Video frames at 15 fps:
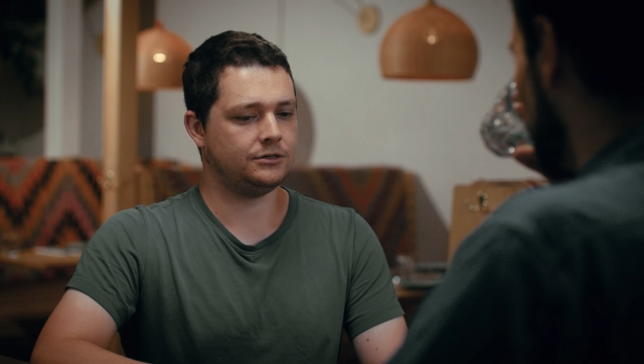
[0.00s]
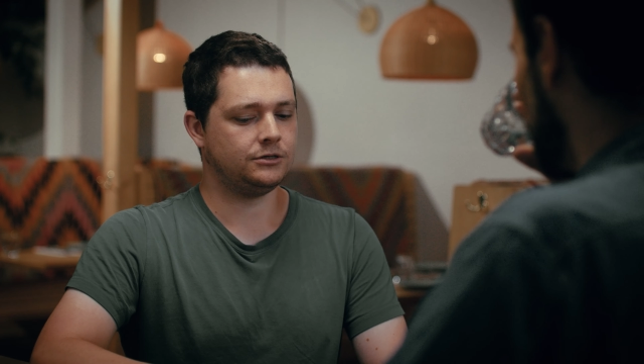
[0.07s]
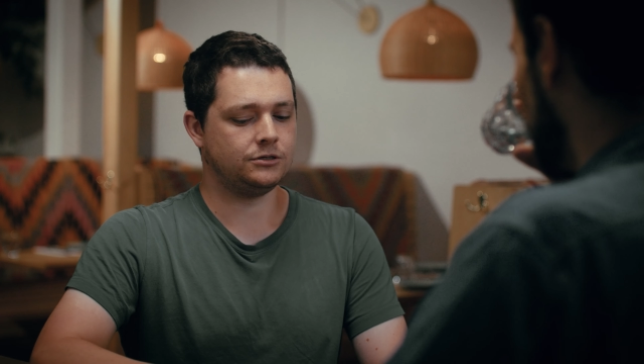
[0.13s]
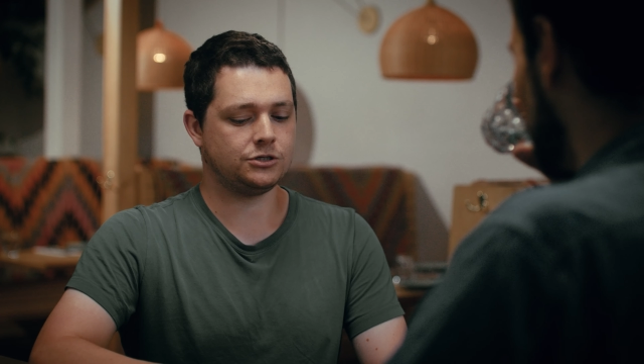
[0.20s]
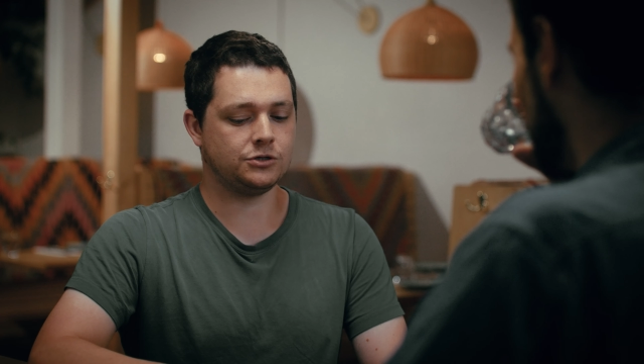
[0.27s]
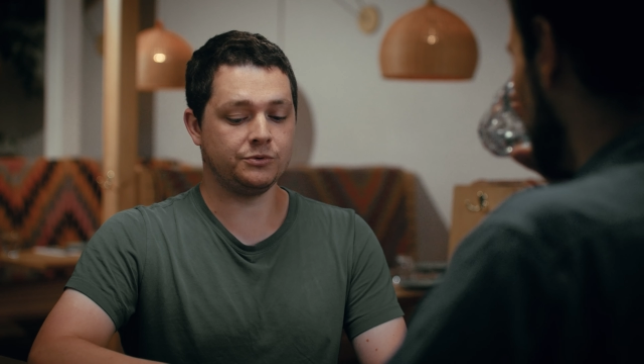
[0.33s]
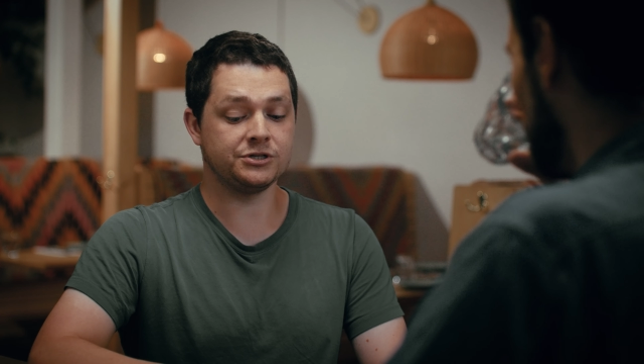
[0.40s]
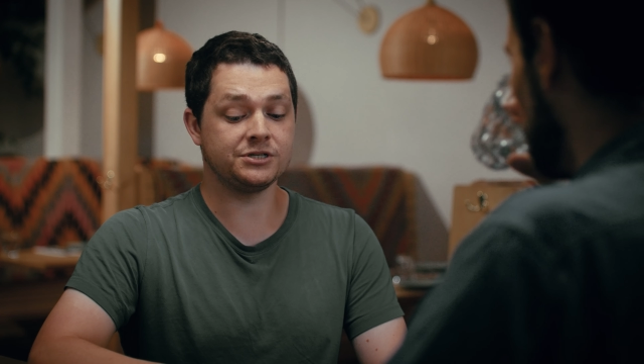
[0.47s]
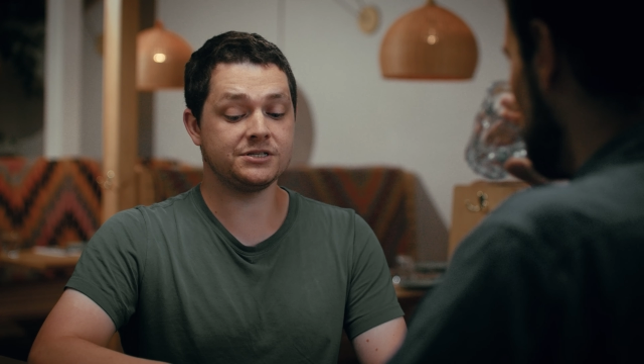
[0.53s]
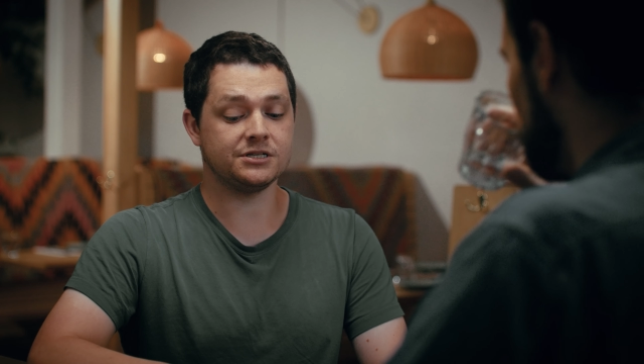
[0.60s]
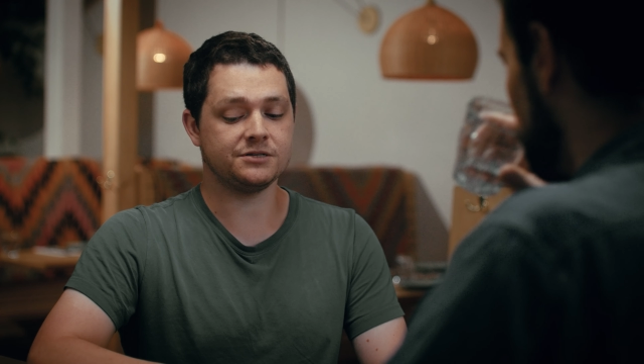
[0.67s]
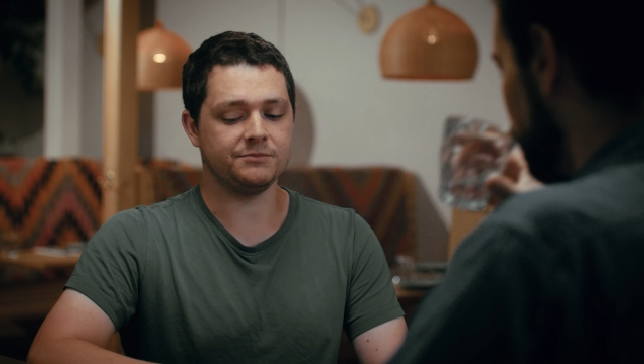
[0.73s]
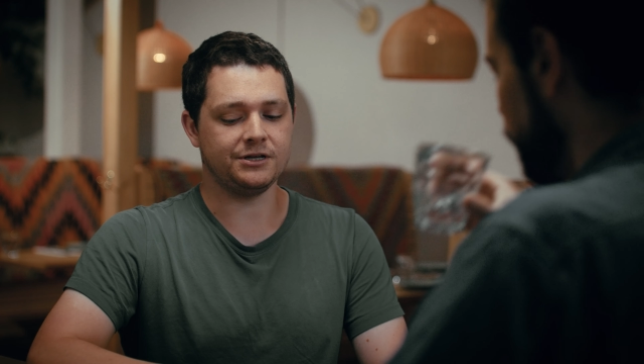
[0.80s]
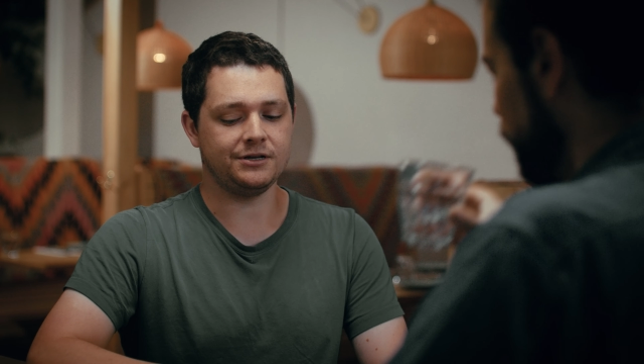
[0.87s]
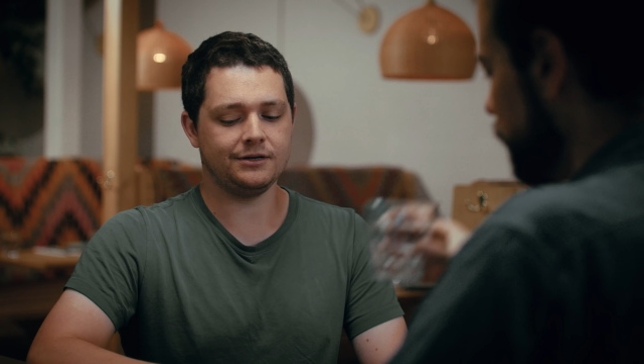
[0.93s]
So what does
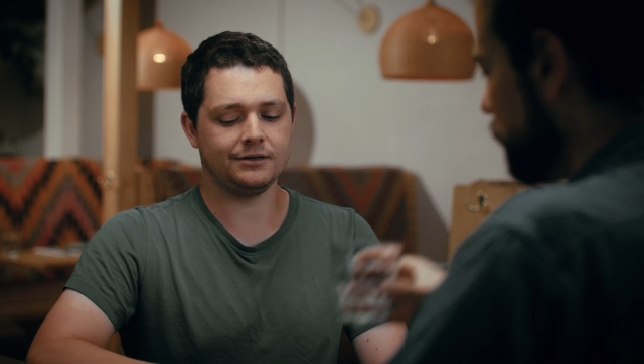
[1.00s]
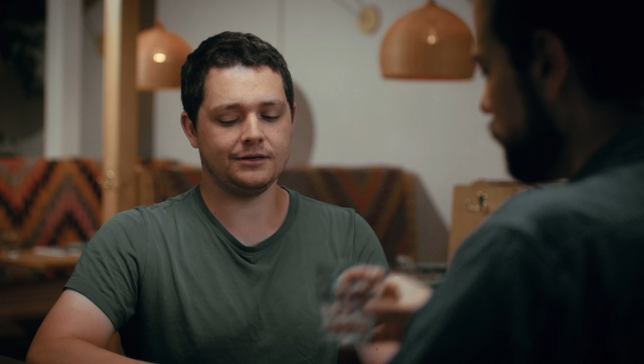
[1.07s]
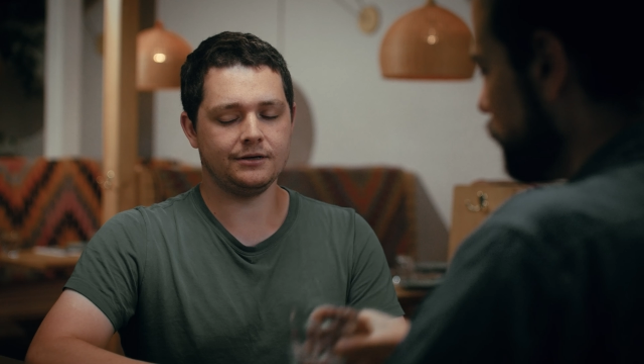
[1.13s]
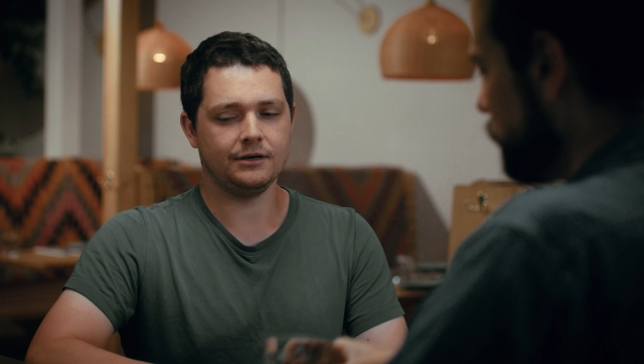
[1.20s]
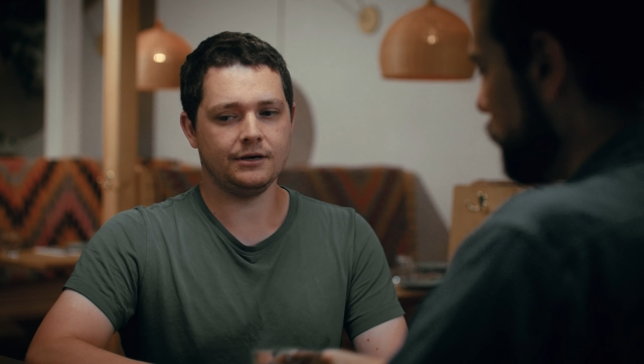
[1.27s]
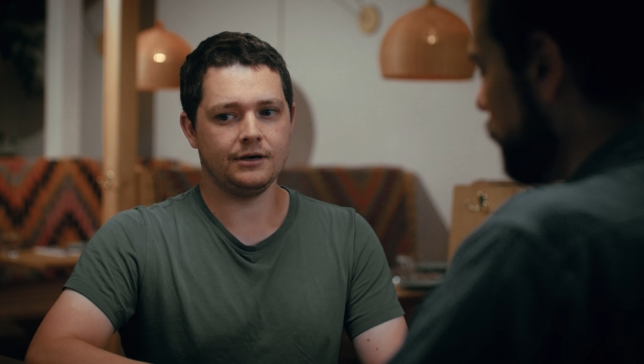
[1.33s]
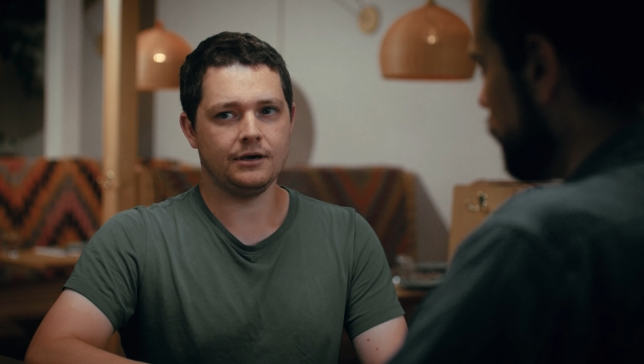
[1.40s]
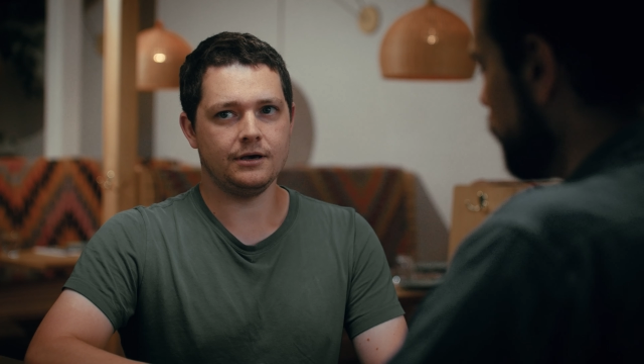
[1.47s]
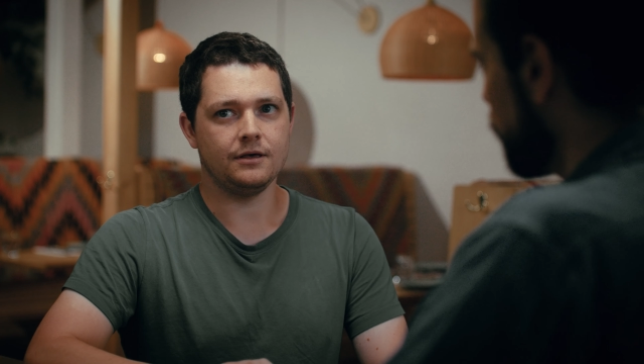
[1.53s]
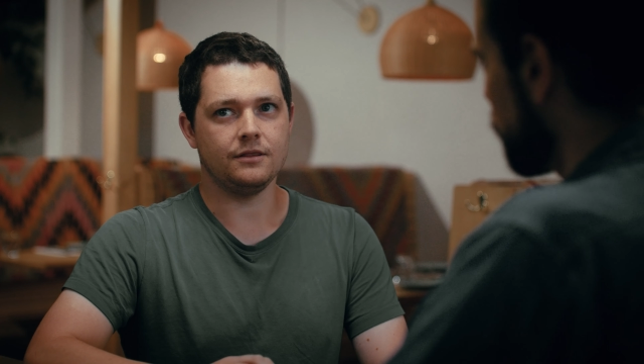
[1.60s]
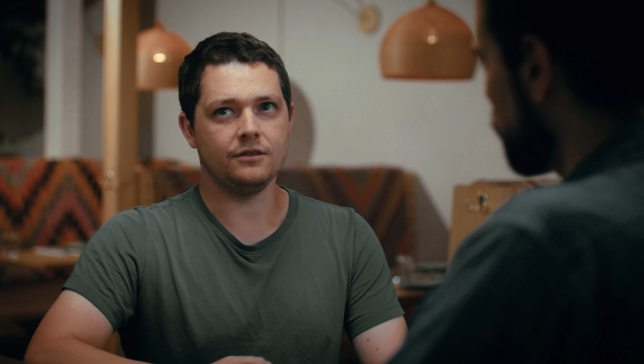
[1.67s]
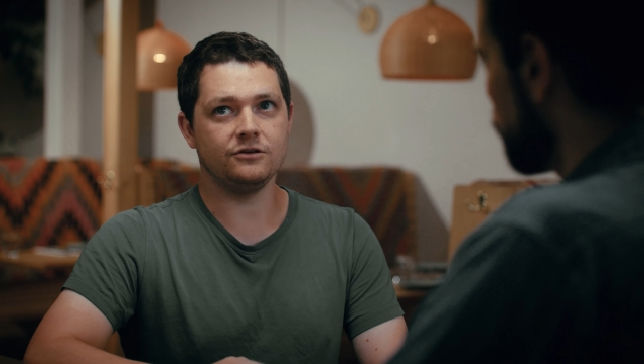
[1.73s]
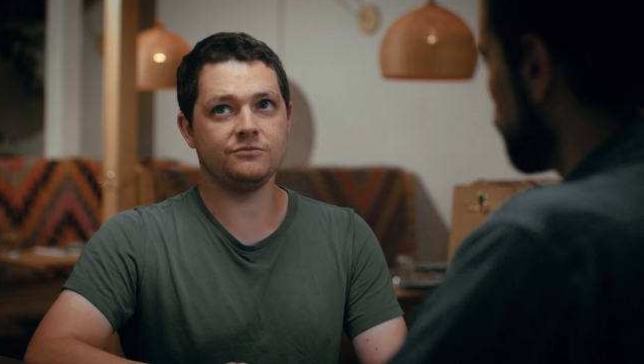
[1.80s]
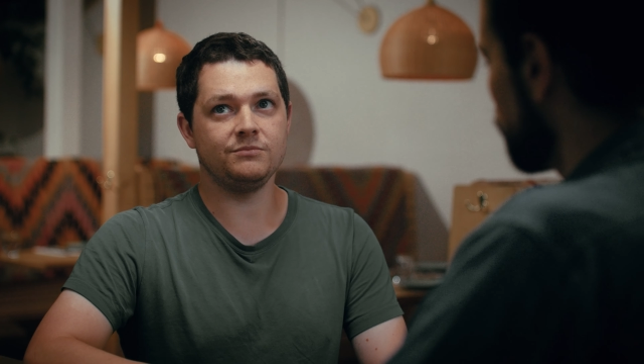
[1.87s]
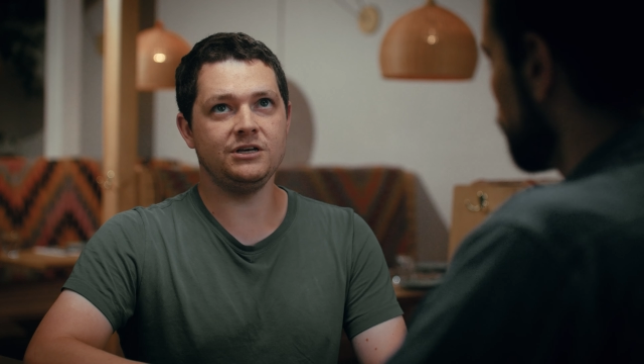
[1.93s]
this mean? This